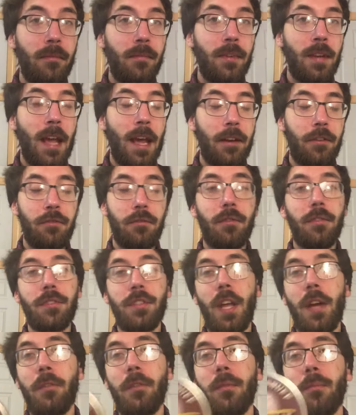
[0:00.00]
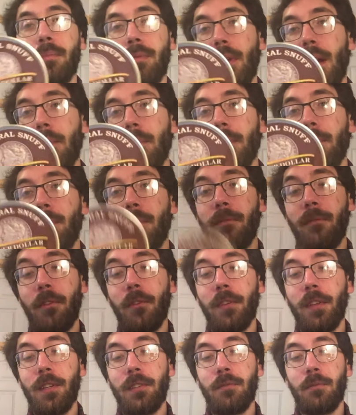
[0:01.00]
naturals, I would probably
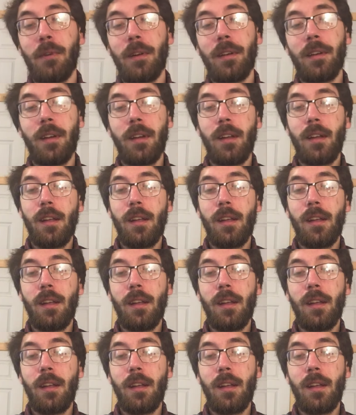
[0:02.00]
prefer this one.